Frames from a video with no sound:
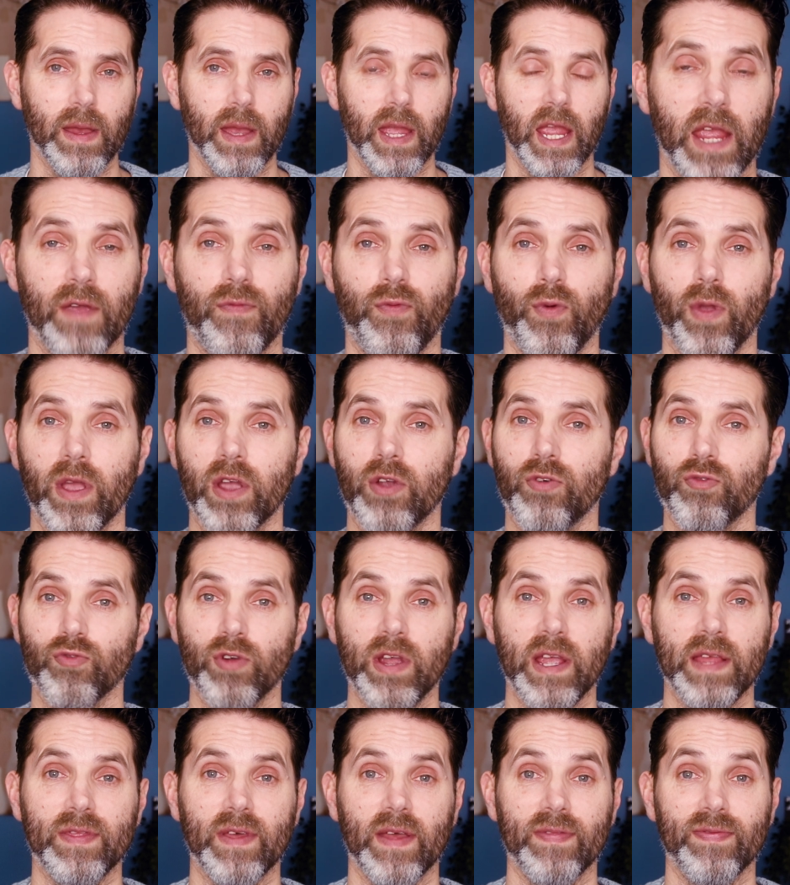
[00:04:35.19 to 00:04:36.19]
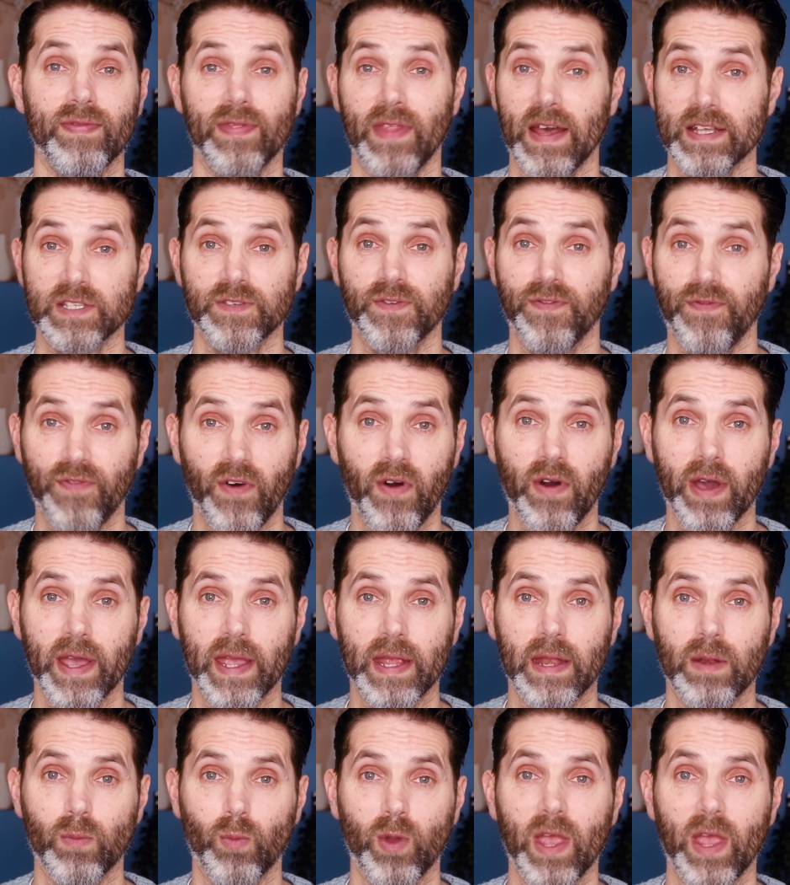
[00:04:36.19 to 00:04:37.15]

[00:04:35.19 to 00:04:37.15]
If we agree, then that's fine.